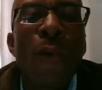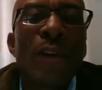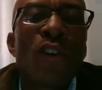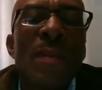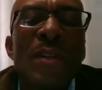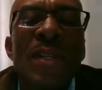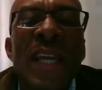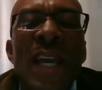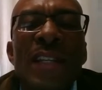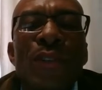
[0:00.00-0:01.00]
we
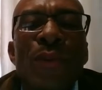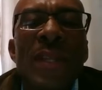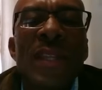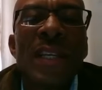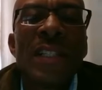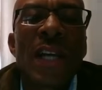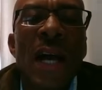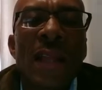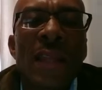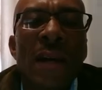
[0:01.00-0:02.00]
communicate with each
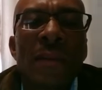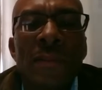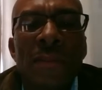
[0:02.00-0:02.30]
other,